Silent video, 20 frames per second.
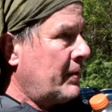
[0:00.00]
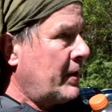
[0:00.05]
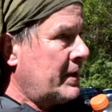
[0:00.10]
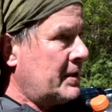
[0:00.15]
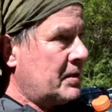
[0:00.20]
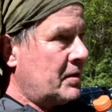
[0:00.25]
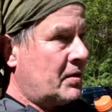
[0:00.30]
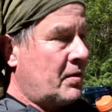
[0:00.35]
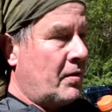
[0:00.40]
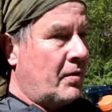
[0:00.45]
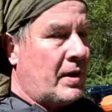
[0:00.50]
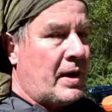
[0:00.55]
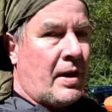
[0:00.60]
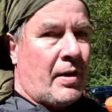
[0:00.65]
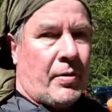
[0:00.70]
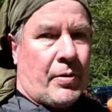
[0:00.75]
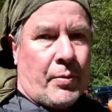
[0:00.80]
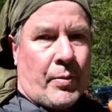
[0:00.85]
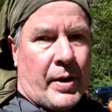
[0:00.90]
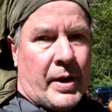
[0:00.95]
As it turned
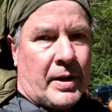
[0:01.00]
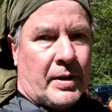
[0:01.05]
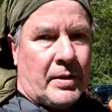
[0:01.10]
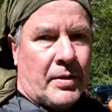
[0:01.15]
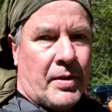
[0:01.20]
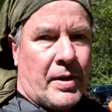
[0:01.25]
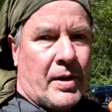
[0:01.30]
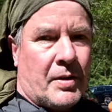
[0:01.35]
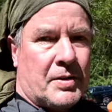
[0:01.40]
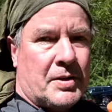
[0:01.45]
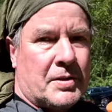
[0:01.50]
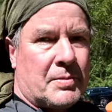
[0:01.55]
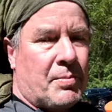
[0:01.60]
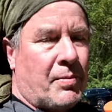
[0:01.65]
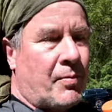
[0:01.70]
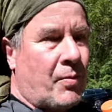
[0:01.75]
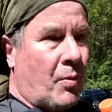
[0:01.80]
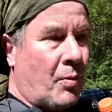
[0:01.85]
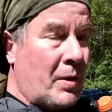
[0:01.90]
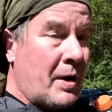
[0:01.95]
out, the rain cleared out just
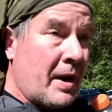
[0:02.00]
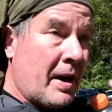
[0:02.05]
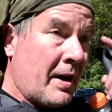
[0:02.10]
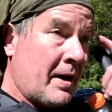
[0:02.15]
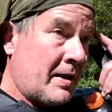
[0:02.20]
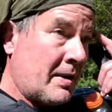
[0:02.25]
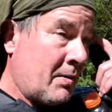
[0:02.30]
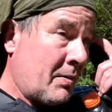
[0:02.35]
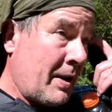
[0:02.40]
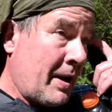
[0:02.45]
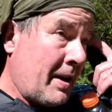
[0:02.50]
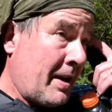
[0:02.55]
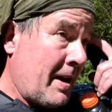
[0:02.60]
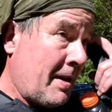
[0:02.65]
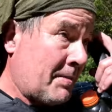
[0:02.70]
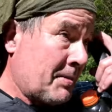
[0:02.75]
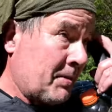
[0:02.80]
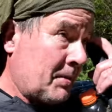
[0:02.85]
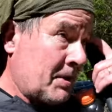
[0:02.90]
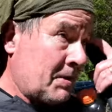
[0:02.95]
before we hiked, and we had an
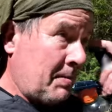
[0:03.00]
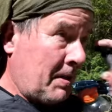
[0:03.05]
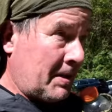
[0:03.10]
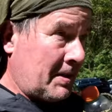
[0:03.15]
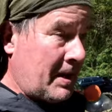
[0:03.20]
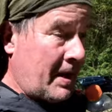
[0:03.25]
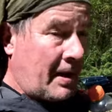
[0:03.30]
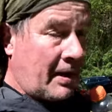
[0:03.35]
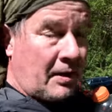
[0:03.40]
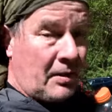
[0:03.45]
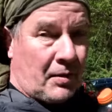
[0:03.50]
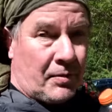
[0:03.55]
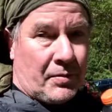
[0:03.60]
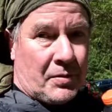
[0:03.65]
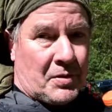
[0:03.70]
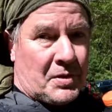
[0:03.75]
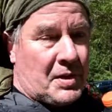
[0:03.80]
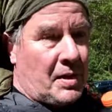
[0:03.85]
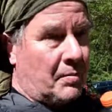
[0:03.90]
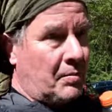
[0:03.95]
absolutely spectacular
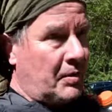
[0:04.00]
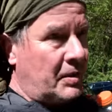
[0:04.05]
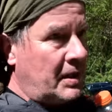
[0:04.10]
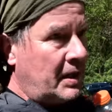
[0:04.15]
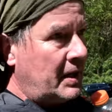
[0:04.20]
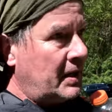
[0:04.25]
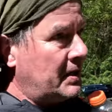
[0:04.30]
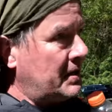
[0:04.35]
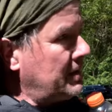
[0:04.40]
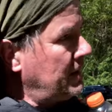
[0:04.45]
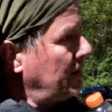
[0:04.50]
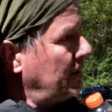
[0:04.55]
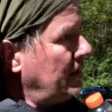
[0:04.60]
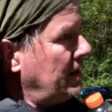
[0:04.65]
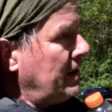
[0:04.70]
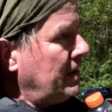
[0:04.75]
first couple of days.